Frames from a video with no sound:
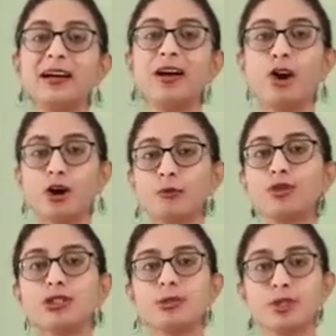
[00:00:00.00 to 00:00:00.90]

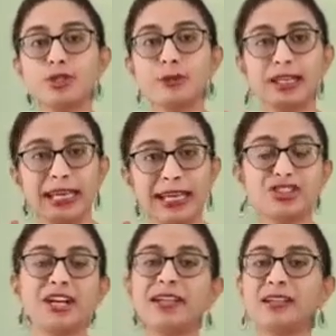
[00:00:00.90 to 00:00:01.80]
hormones which were
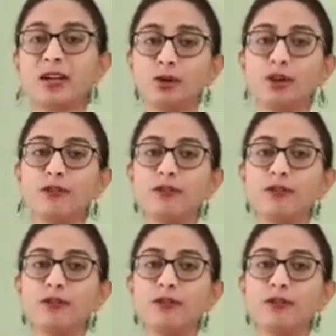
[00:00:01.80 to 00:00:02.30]
extracted out of